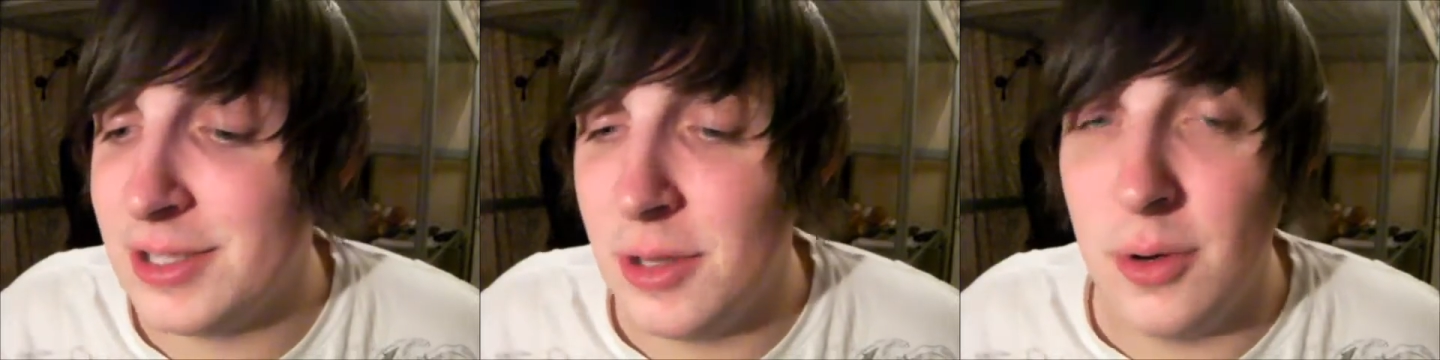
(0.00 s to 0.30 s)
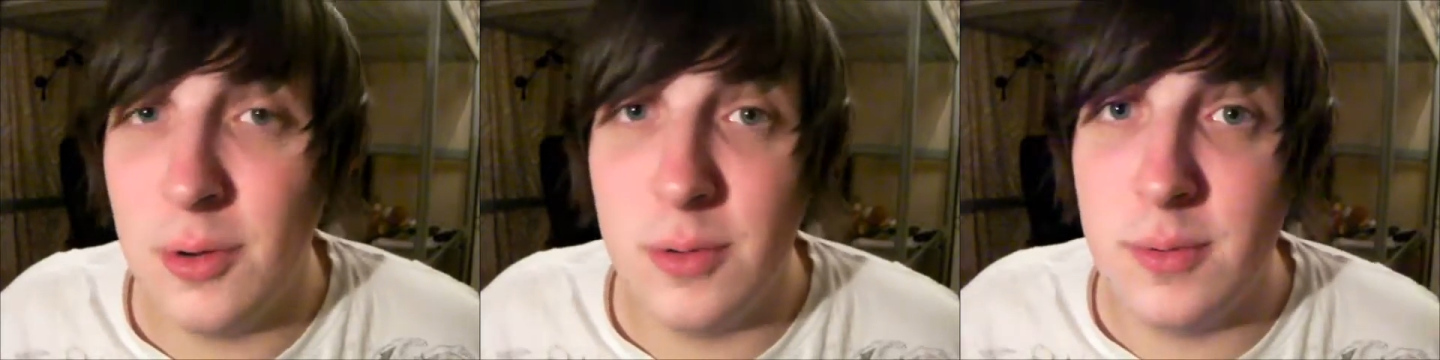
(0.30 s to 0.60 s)

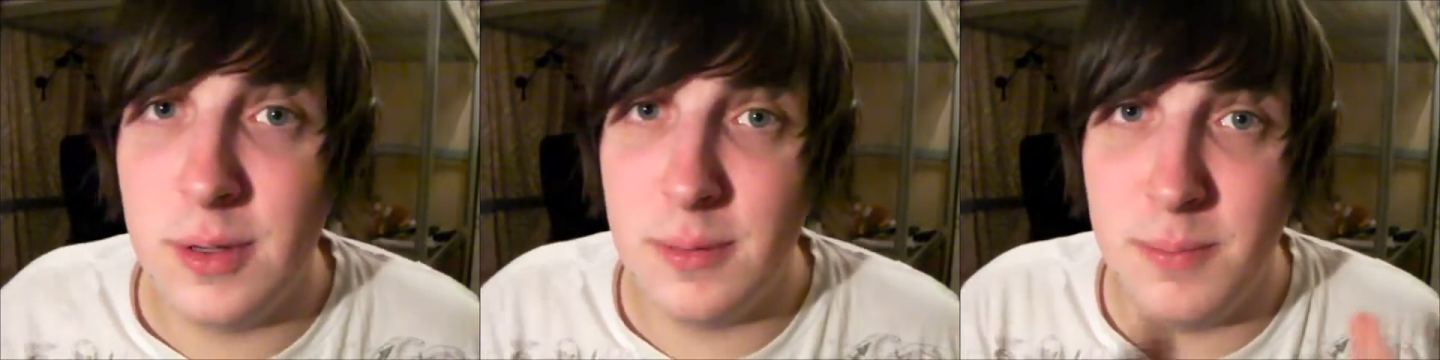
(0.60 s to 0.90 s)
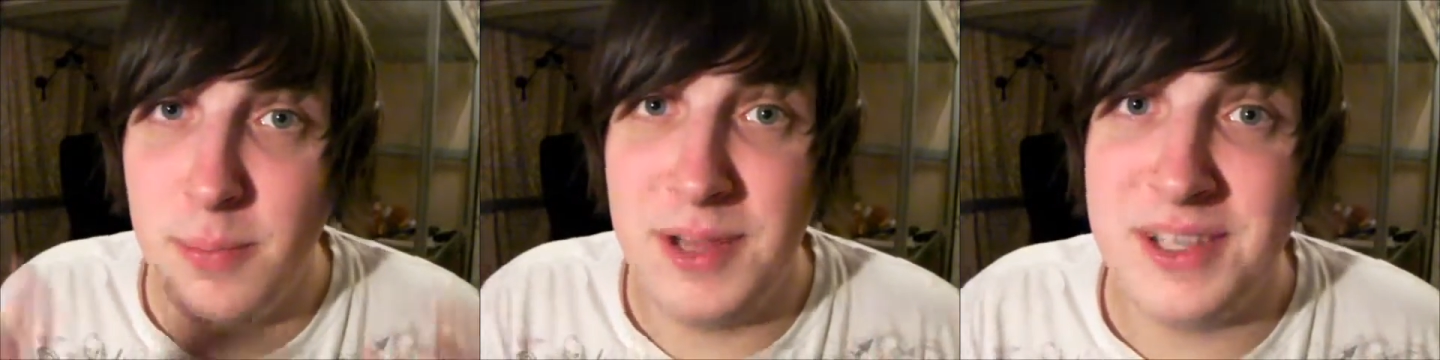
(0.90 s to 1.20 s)
So uh,
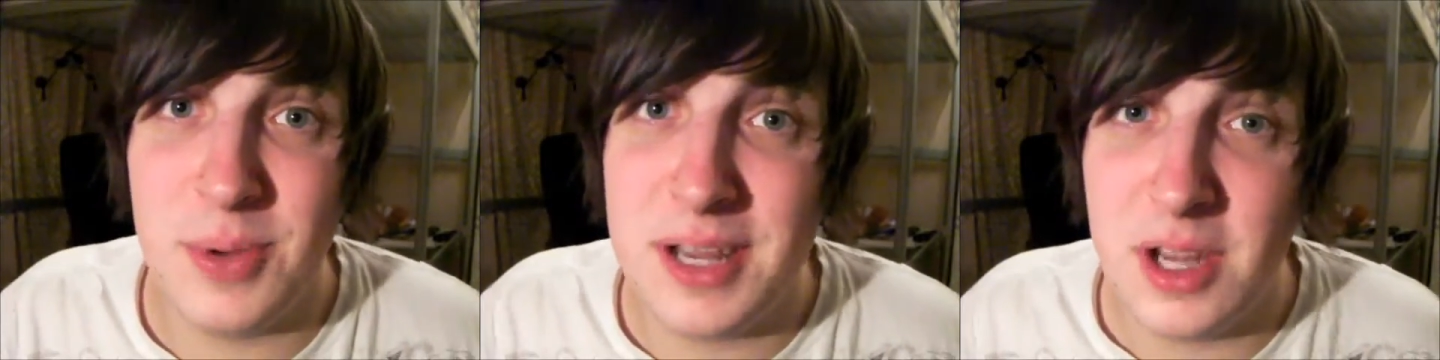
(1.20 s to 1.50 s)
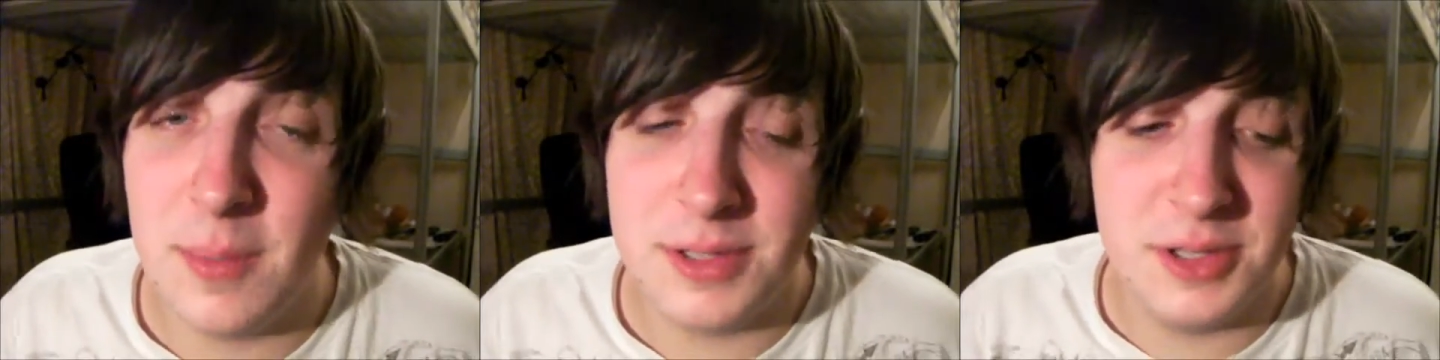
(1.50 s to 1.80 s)
please write
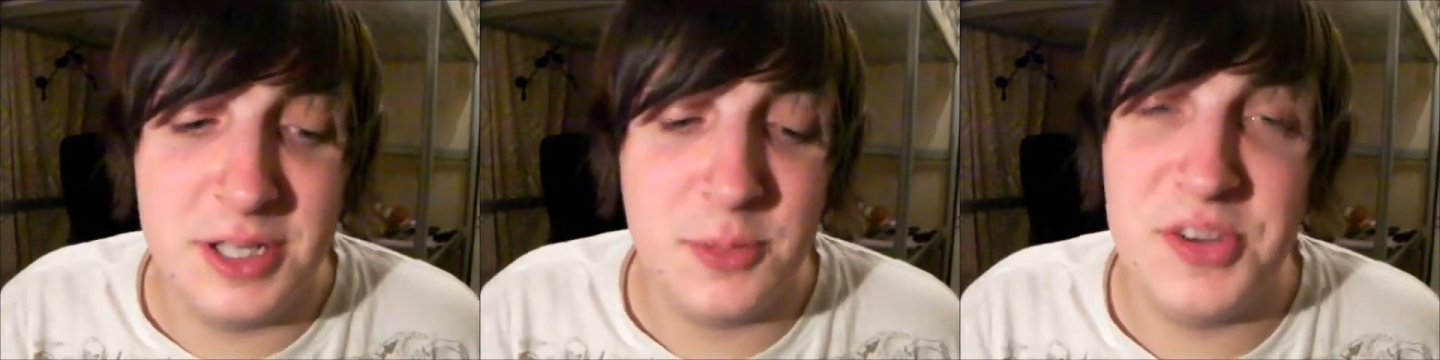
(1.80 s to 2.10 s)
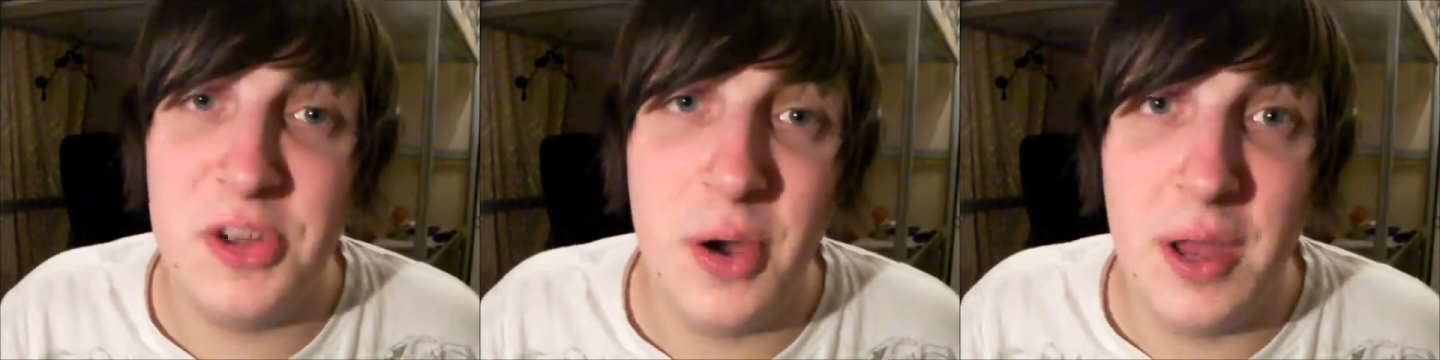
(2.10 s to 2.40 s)
comment to this
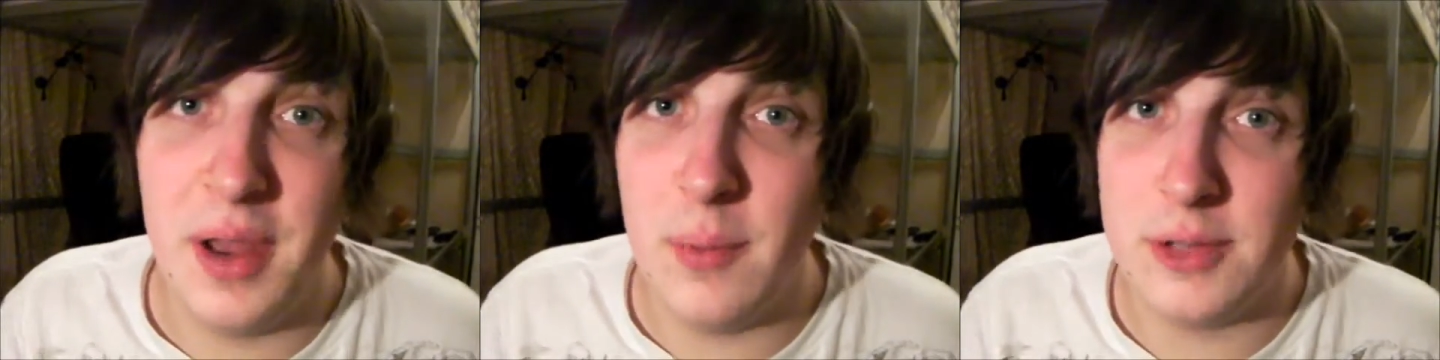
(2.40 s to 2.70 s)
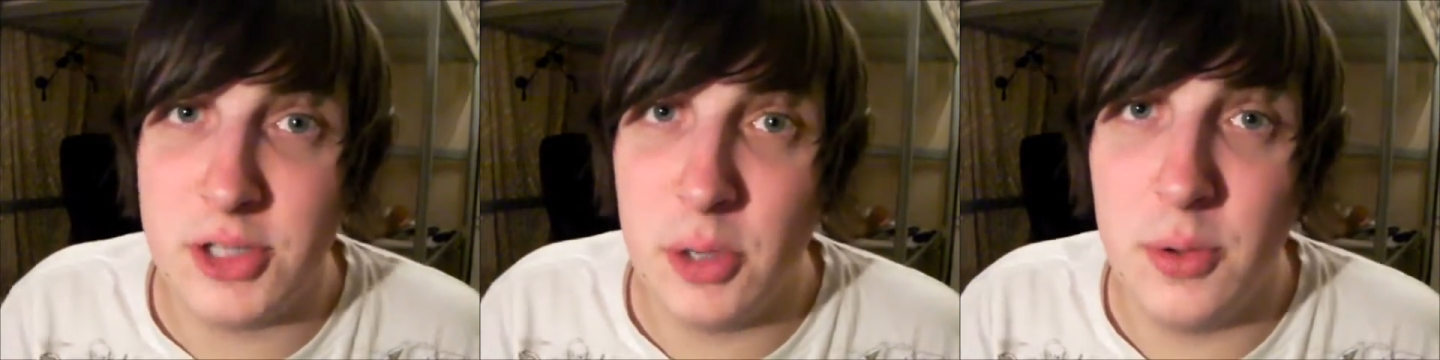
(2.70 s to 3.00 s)
video and I
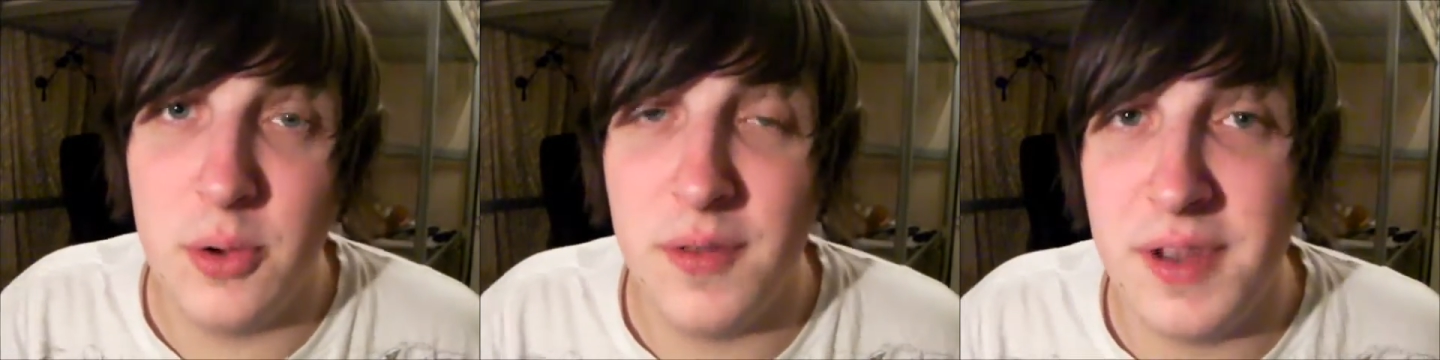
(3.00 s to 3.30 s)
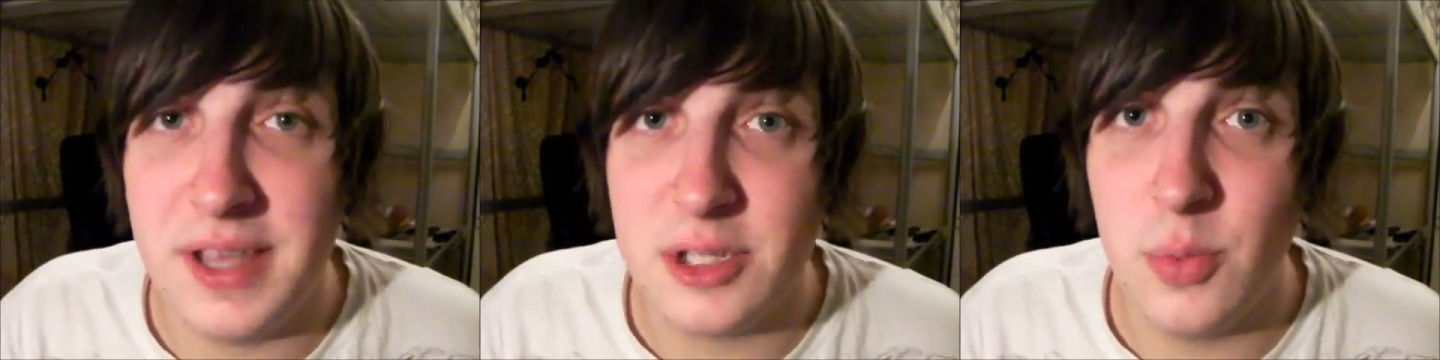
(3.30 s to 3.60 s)
will show you on
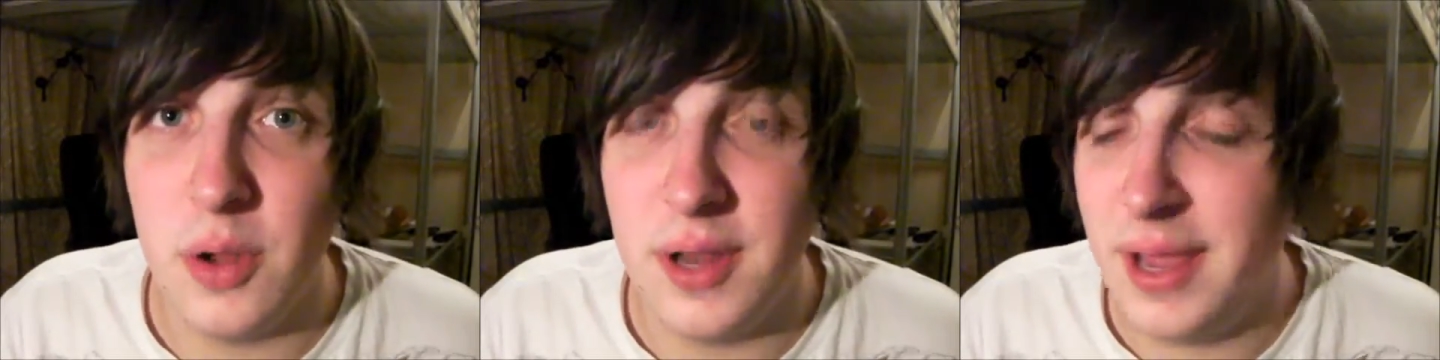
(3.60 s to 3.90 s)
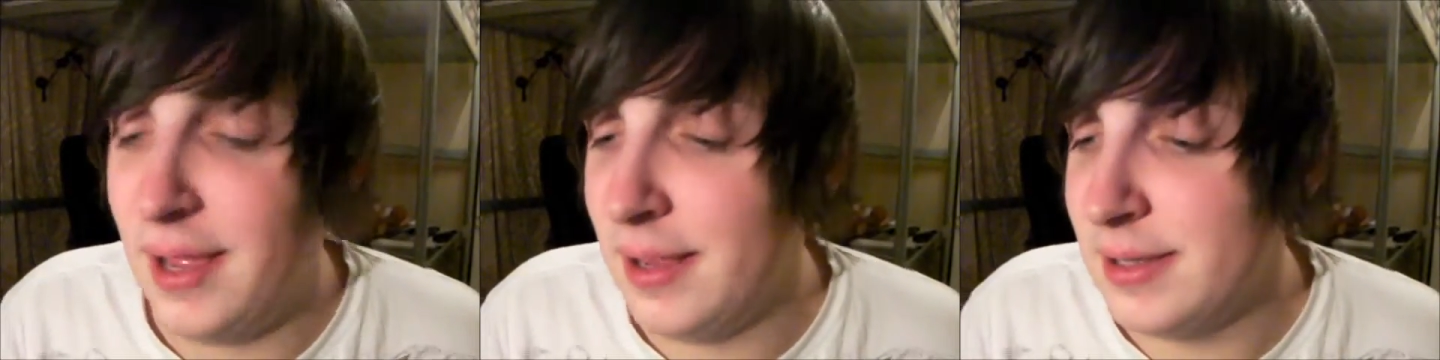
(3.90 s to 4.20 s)
the next one
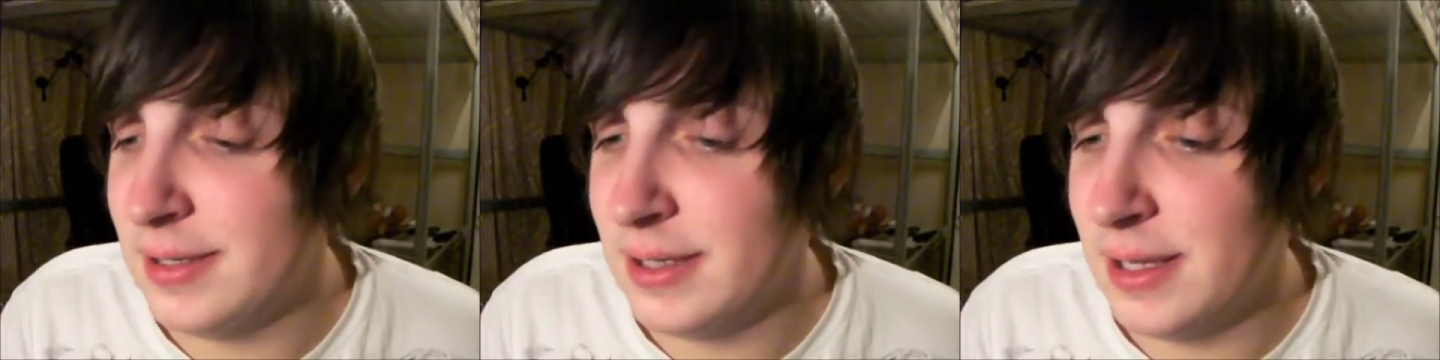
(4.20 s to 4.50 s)
and